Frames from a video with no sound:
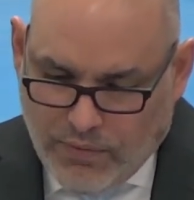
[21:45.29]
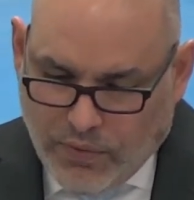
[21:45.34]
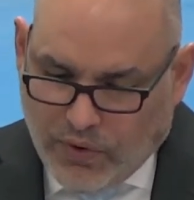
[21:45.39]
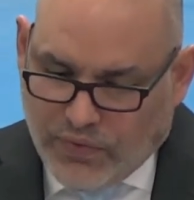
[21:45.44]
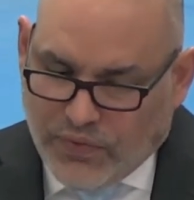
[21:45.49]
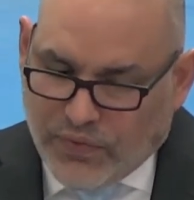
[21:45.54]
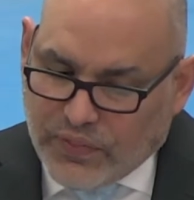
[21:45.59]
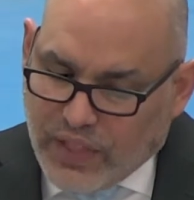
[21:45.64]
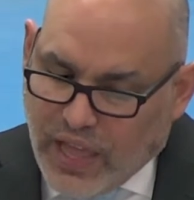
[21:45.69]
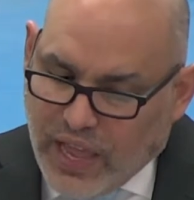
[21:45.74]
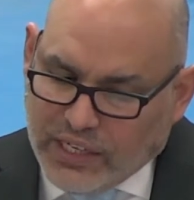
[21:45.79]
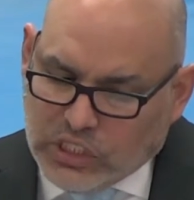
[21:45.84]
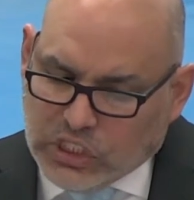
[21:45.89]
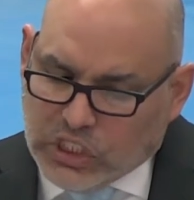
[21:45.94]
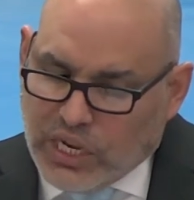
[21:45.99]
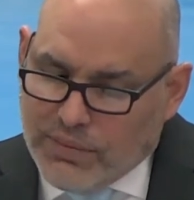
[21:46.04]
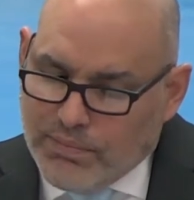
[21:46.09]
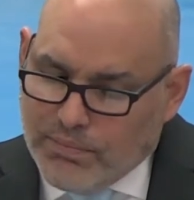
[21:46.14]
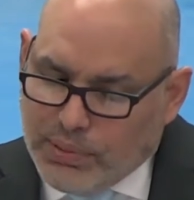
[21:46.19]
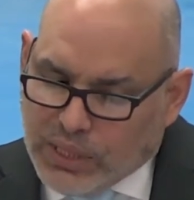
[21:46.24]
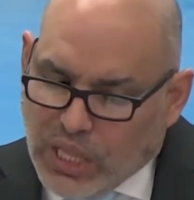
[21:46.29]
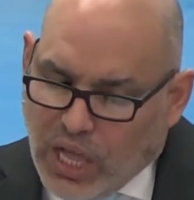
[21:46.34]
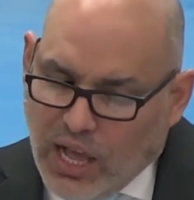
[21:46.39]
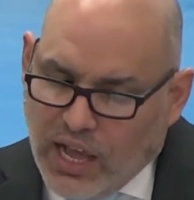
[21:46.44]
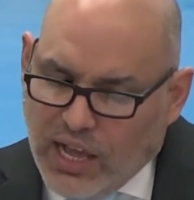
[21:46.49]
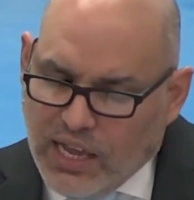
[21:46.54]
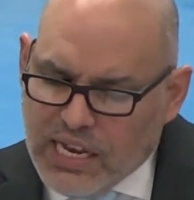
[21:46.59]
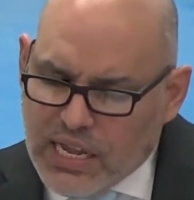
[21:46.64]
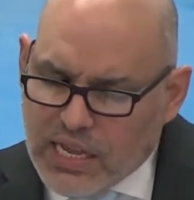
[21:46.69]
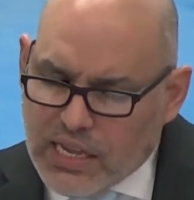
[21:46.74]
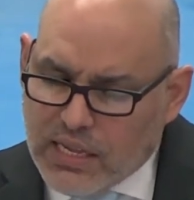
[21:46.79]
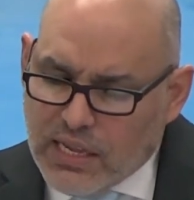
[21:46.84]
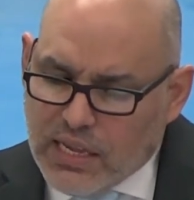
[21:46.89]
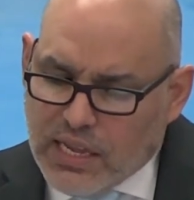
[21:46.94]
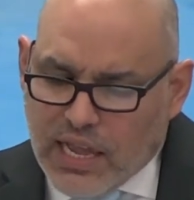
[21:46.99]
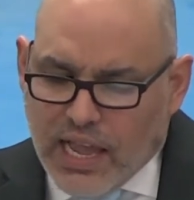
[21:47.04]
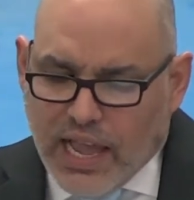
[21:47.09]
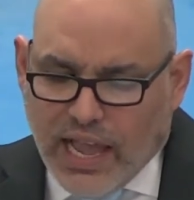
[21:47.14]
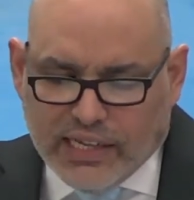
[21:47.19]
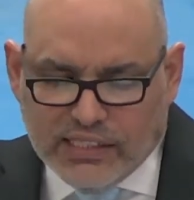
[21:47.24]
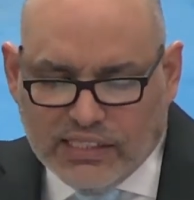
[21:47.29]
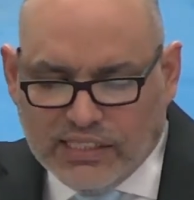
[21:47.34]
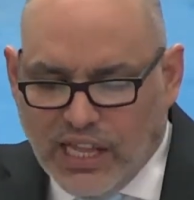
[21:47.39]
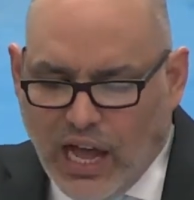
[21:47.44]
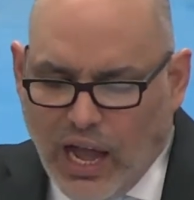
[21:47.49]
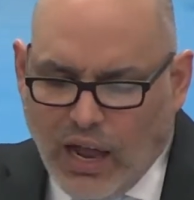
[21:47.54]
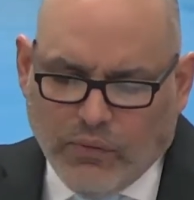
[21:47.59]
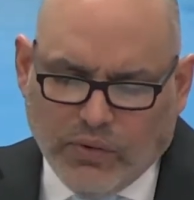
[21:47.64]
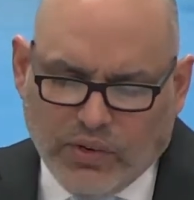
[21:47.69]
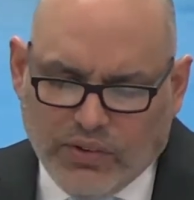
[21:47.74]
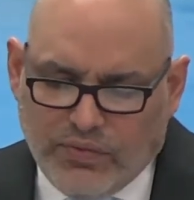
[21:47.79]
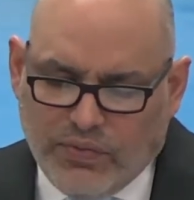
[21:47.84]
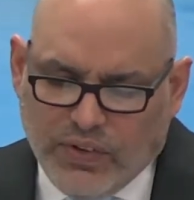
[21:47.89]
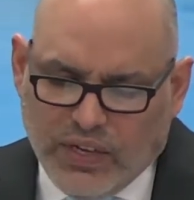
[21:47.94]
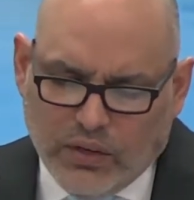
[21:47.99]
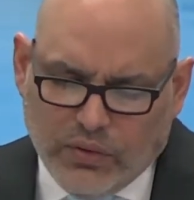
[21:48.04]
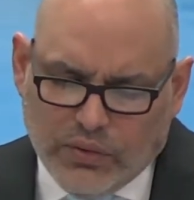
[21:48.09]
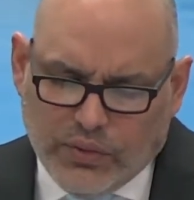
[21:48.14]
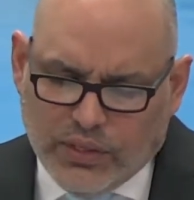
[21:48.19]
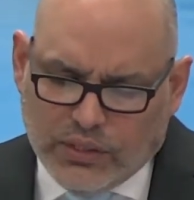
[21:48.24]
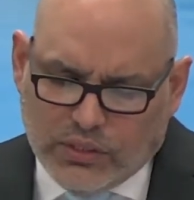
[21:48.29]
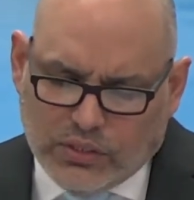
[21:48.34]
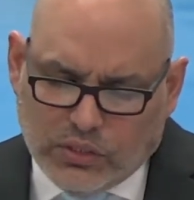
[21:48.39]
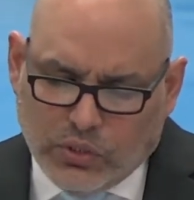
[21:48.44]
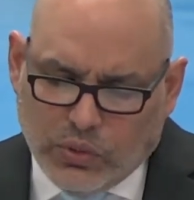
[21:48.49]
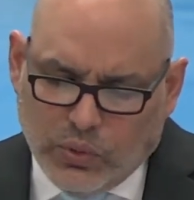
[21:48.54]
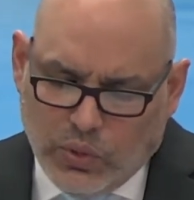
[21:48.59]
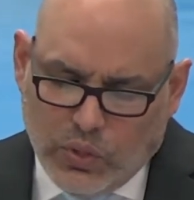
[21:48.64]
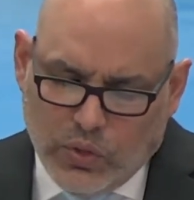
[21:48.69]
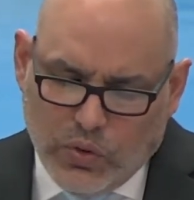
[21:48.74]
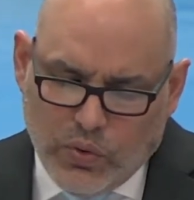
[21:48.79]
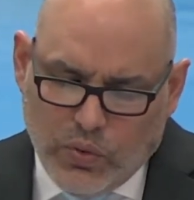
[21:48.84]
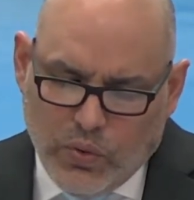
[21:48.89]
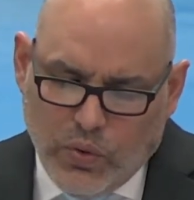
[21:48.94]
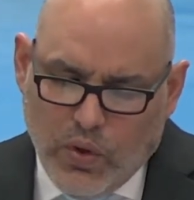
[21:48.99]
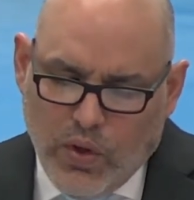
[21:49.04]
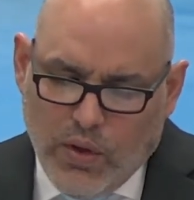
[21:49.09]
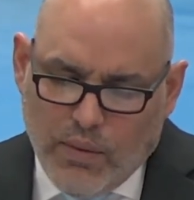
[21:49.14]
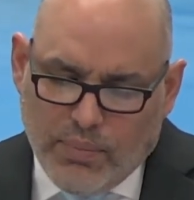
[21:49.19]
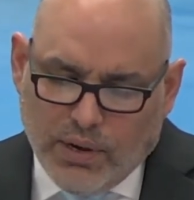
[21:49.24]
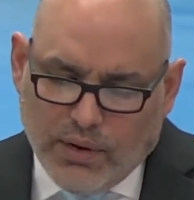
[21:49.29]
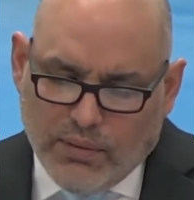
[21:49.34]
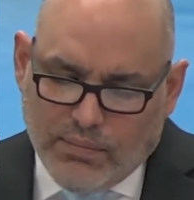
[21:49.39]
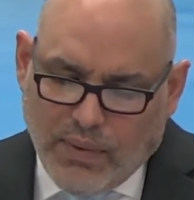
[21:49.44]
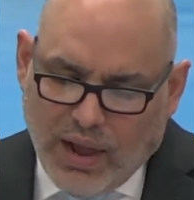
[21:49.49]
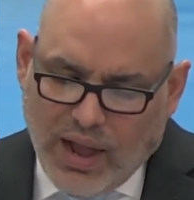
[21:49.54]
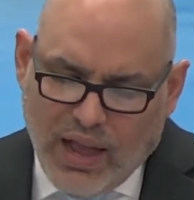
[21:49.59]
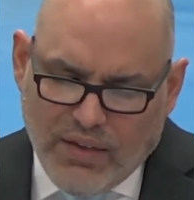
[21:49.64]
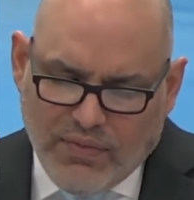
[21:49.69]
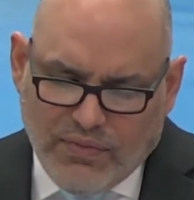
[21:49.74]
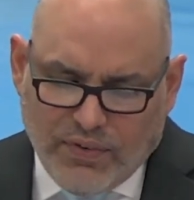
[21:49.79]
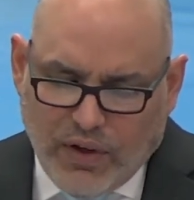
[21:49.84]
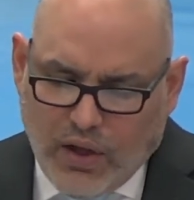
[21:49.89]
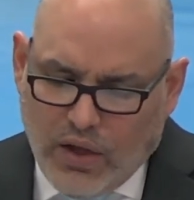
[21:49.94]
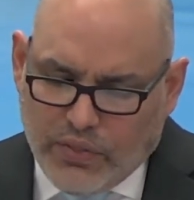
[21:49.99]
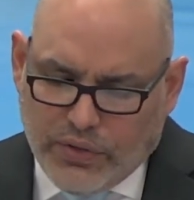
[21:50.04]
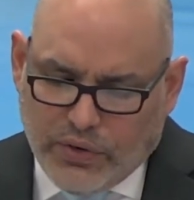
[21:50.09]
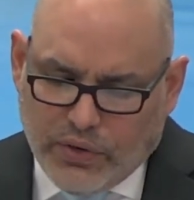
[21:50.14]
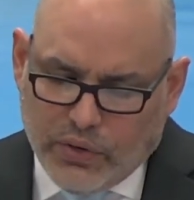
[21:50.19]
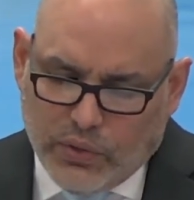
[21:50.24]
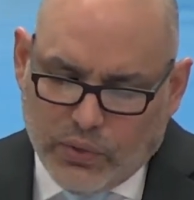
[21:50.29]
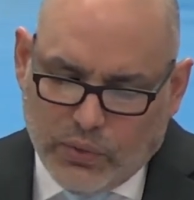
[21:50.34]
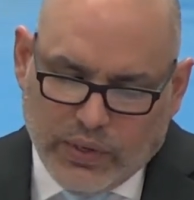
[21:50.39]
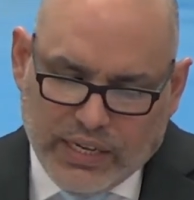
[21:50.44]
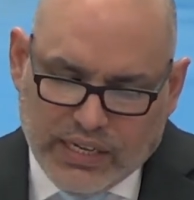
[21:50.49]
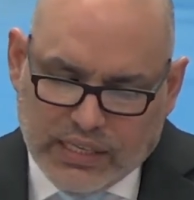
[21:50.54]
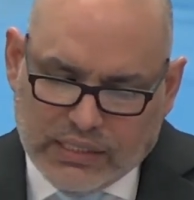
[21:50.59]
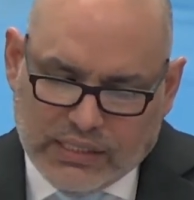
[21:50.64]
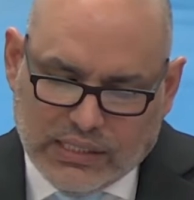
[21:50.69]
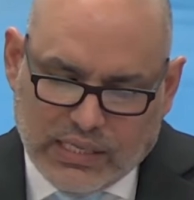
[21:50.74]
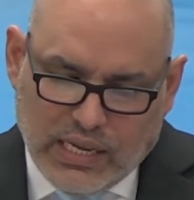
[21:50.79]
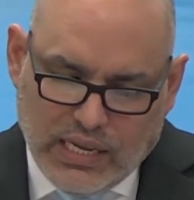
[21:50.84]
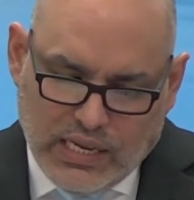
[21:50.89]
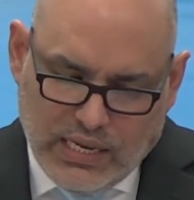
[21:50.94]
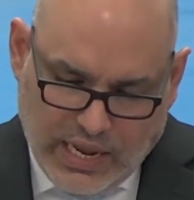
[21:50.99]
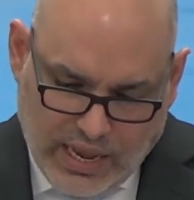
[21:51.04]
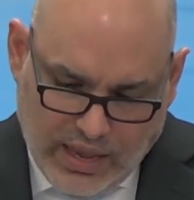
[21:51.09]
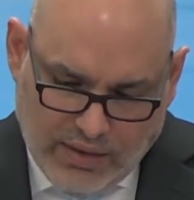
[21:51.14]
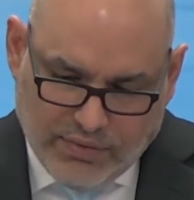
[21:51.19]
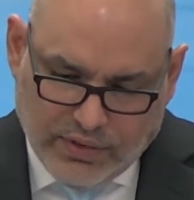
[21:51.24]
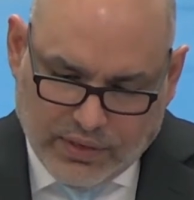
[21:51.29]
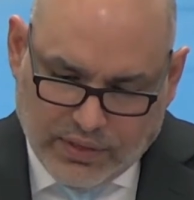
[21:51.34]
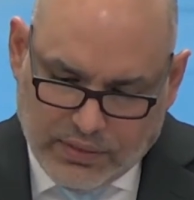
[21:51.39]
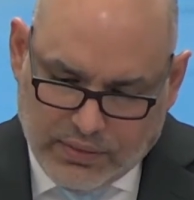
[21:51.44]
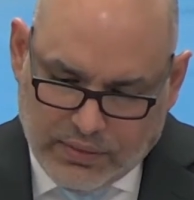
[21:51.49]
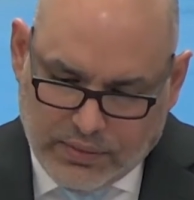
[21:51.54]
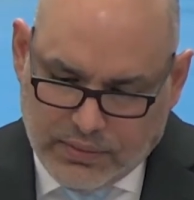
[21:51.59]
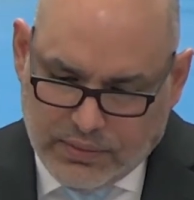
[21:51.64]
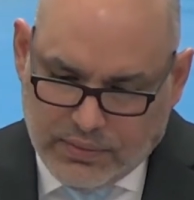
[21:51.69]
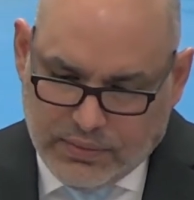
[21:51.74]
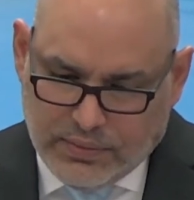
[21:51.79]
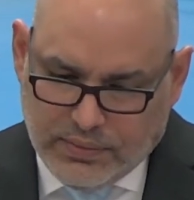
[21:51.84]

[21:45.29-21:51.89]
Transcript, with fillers: For flesh and blood has not revealed this to you, but my Father who is in heaven."